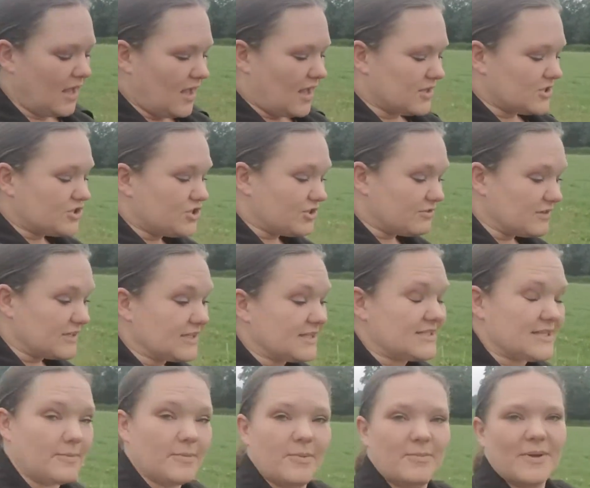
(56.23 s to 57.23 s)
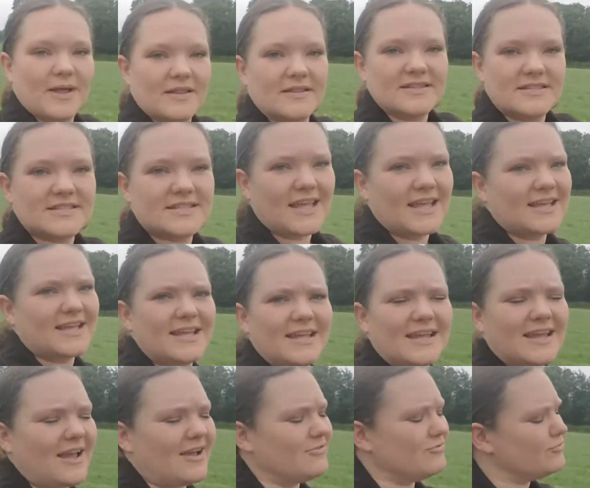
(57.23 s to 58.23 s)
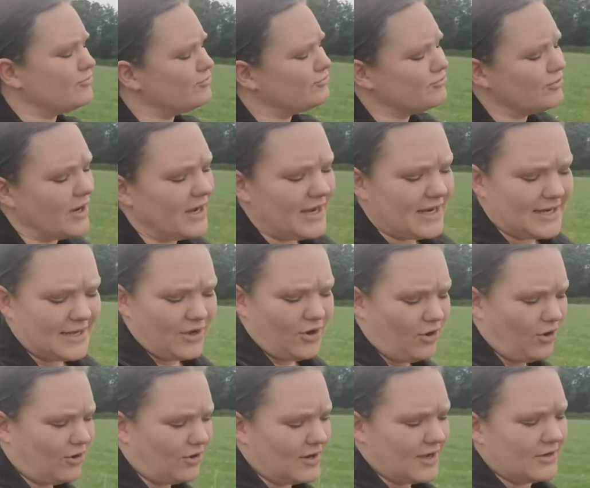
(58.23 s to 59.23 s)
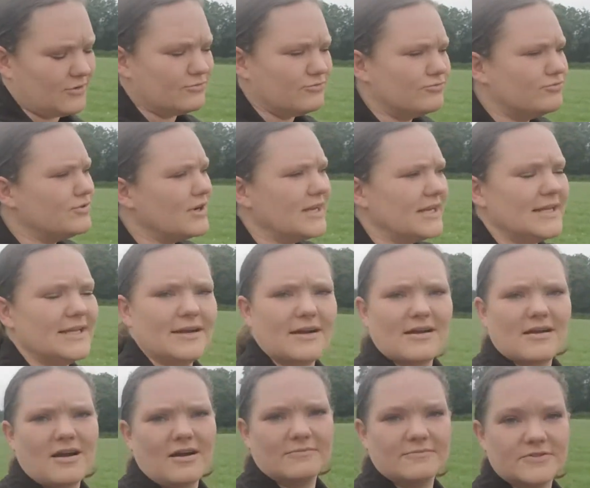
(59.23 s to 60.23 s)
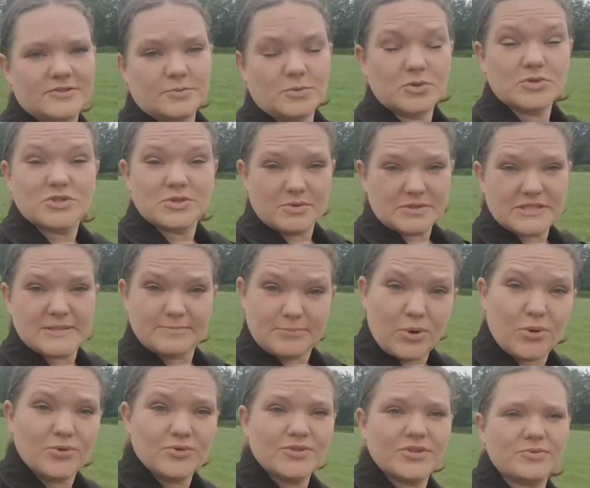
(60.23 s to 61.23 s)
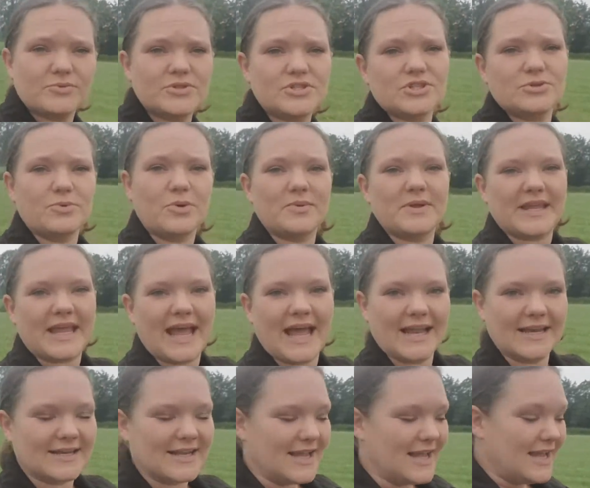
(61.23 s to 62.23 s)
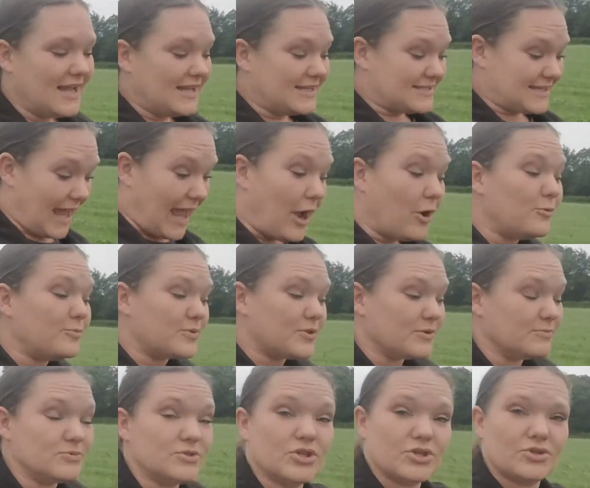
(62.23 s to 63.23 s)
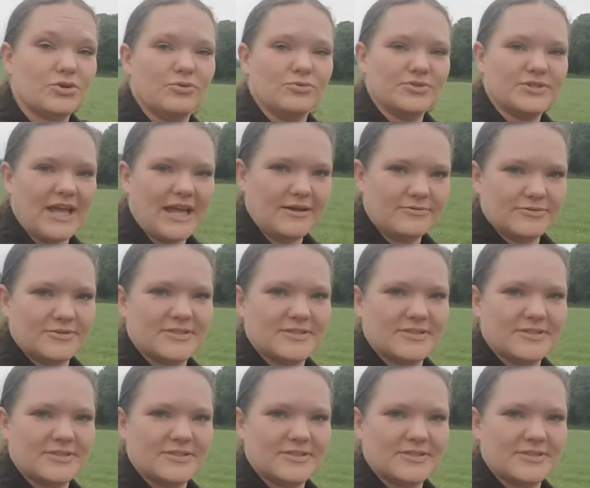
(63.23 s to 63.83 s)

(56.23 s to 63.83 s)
During the summer months, they can get really hot and really uncomfortable, so it's important that we do what we can to help them to cool down.